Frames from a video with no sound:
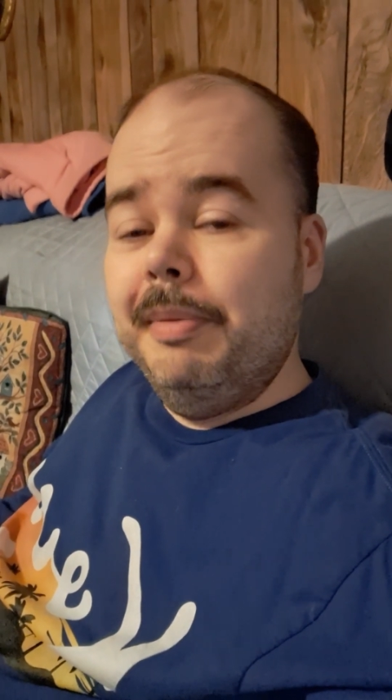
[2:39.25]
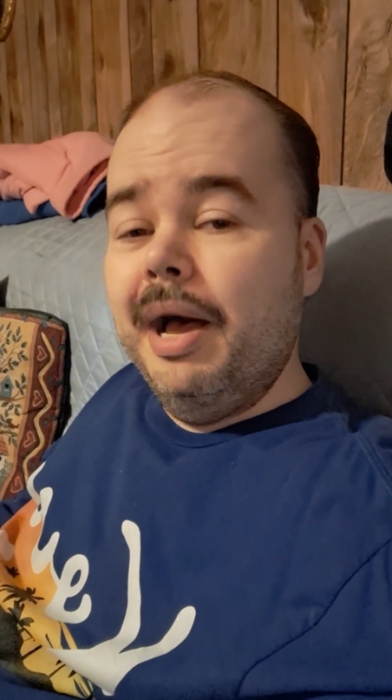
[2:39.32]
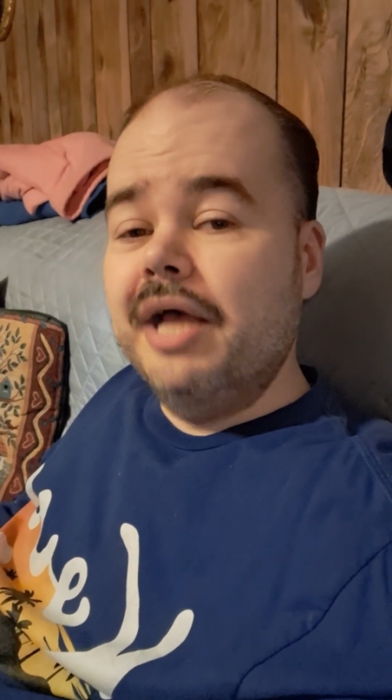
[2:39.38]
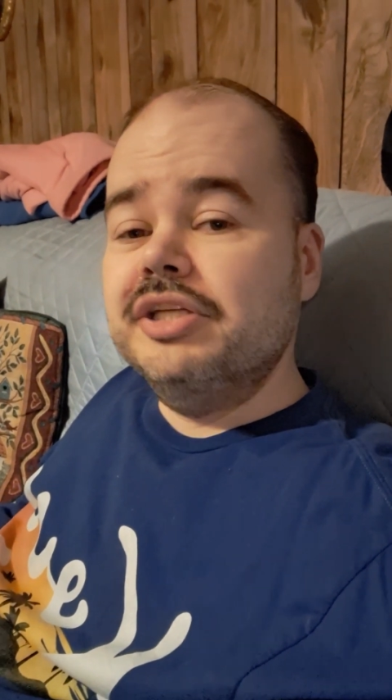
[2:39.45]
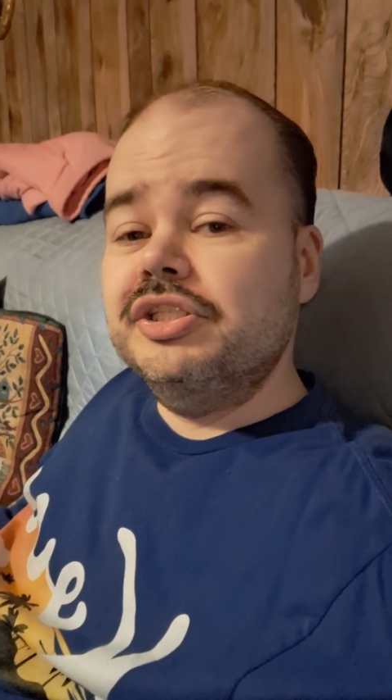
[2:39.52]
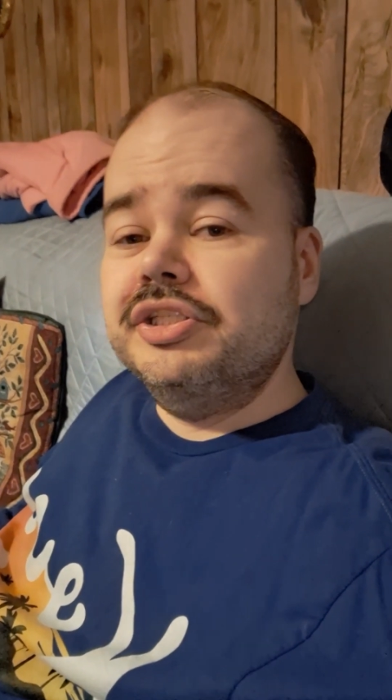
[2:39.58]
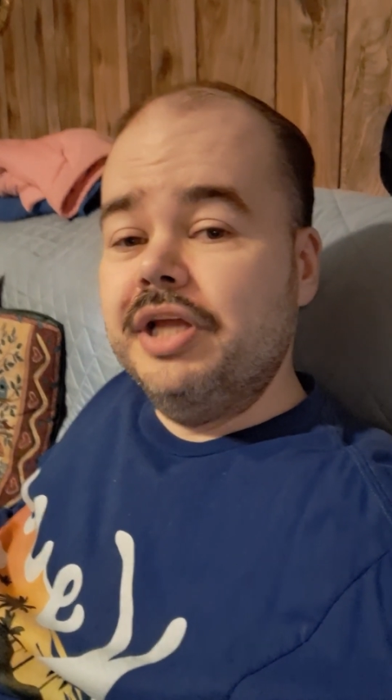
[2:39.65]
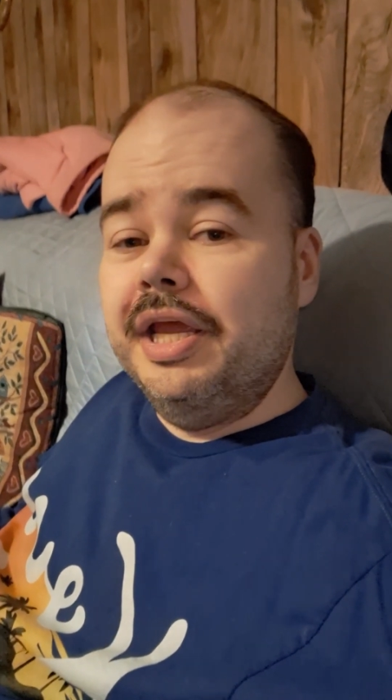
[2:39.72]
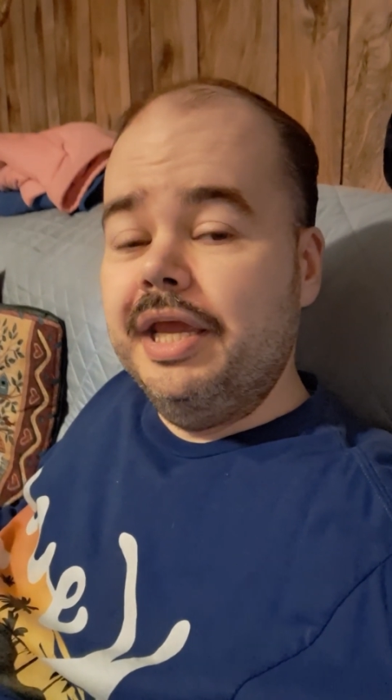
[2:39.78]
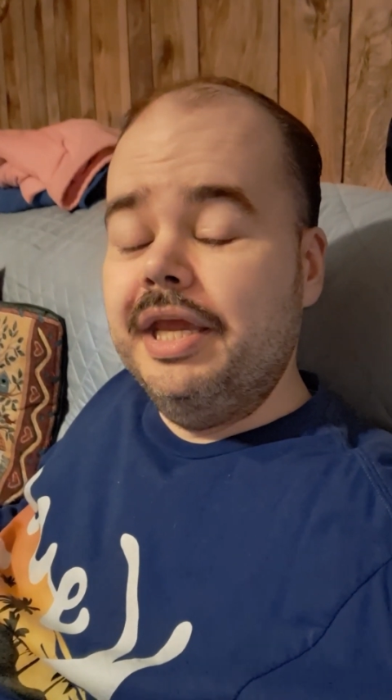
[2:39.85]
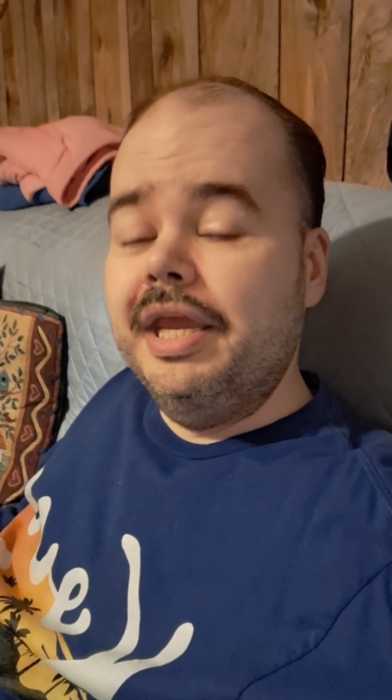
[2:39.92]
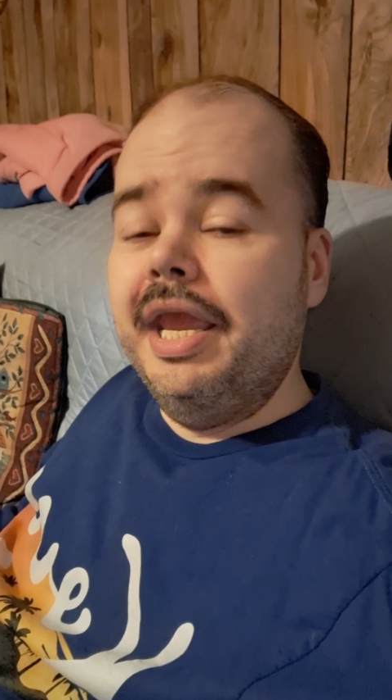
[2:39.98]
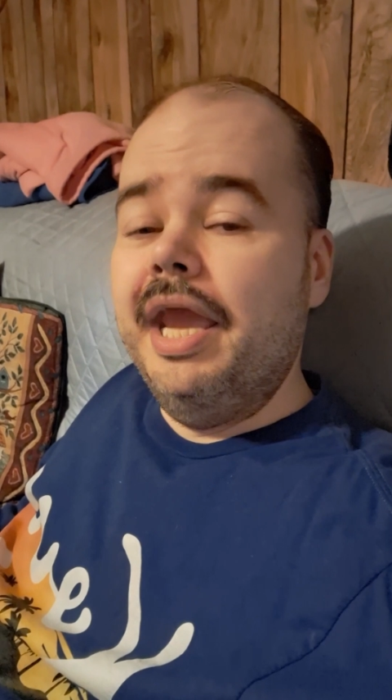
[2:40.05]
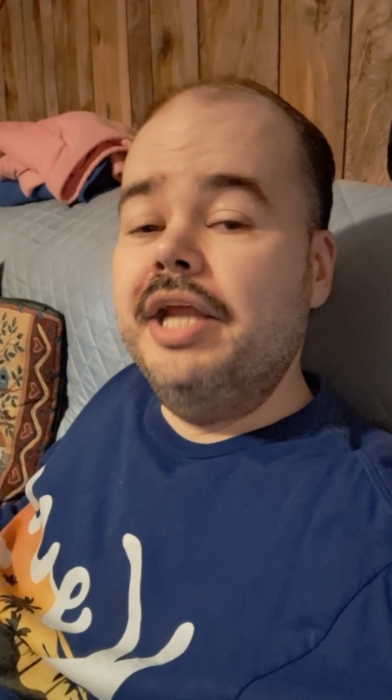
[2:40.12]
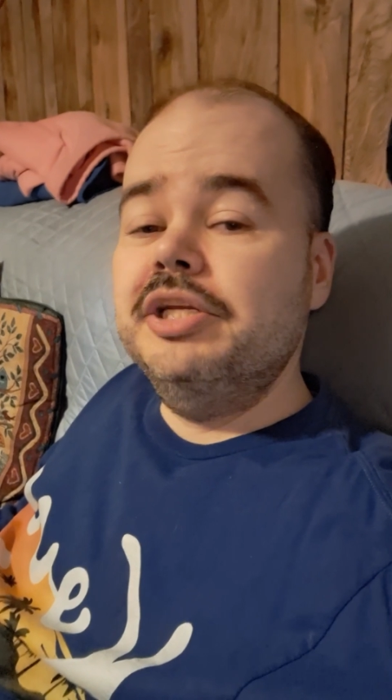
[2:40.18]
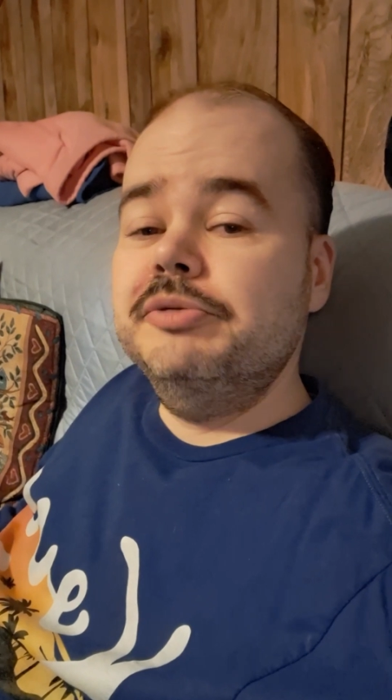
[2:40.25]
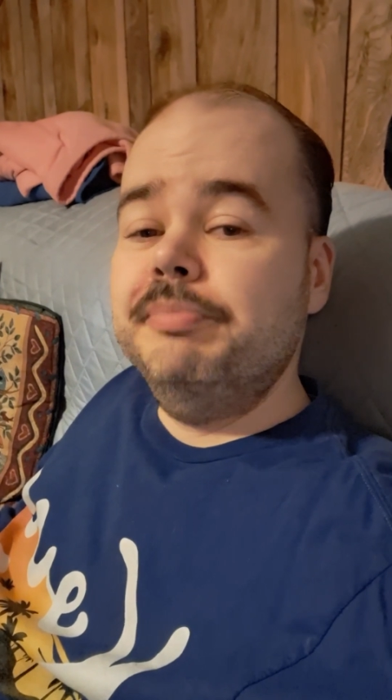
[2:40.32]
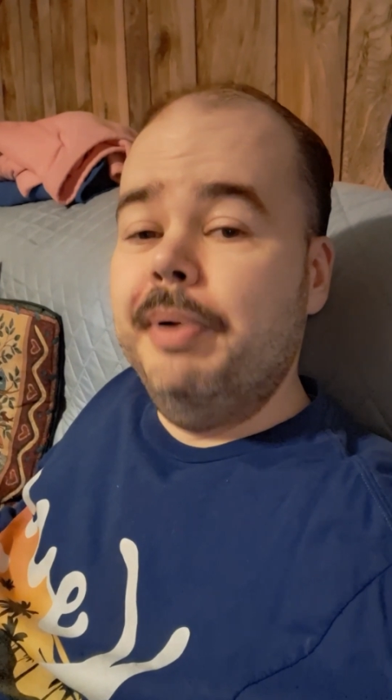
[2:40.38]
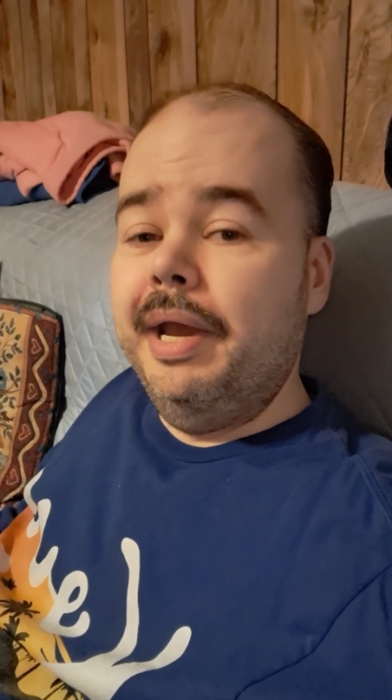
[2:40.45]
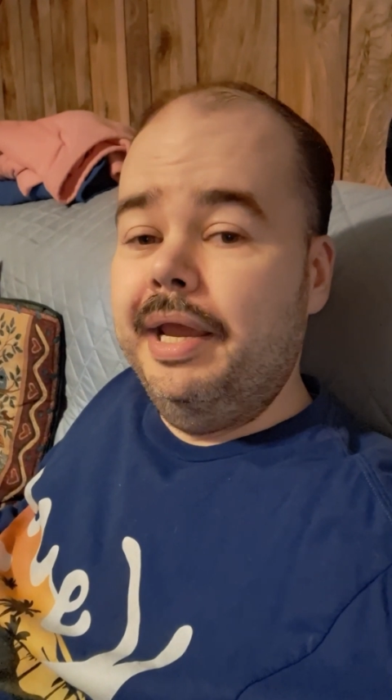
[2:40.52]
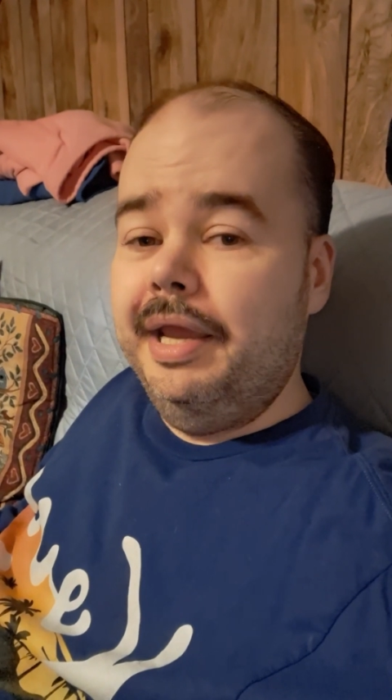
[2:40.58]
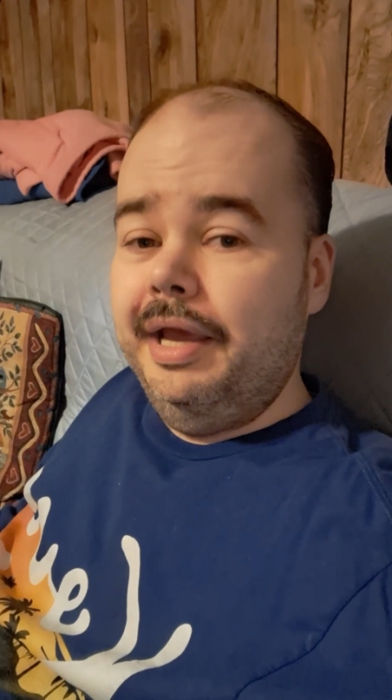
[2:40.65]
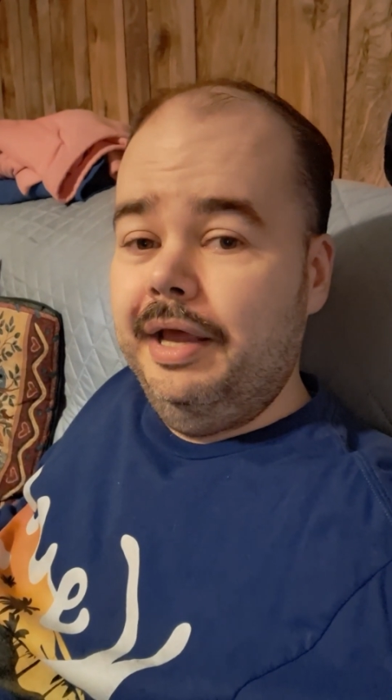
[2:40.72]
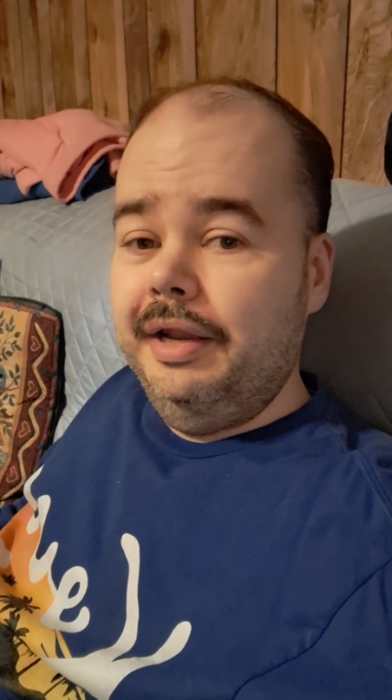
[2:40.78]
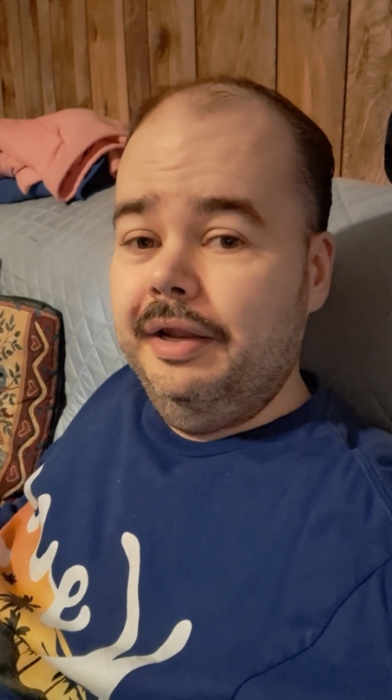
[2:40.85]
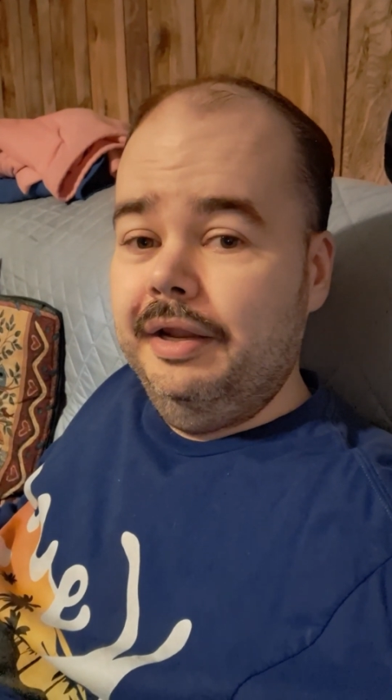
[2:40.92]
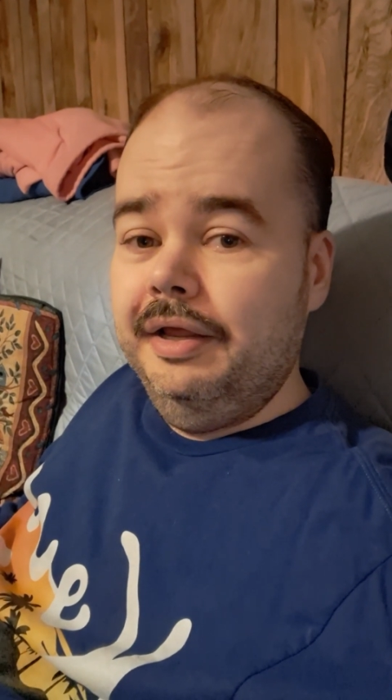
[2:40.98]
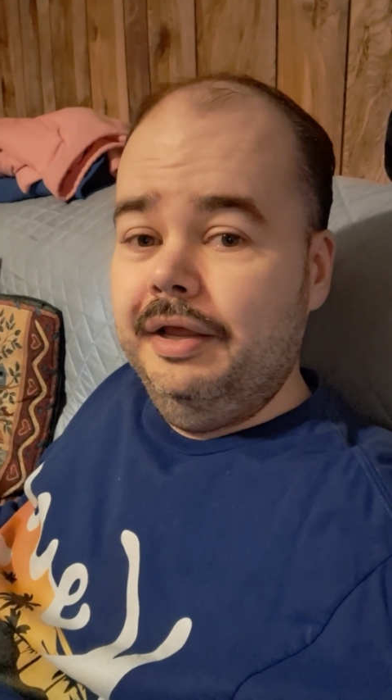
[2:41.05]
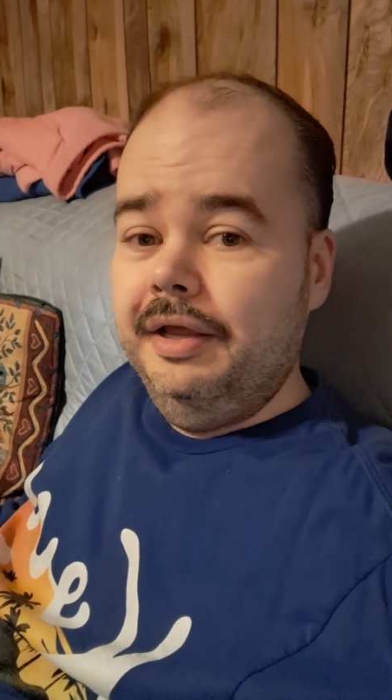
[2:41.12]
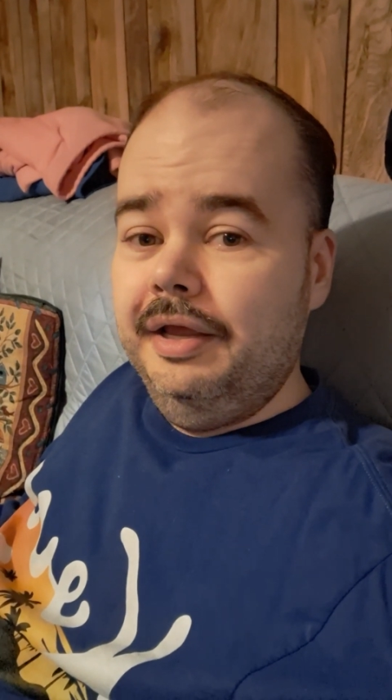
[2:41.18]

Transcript: by Sting in Japan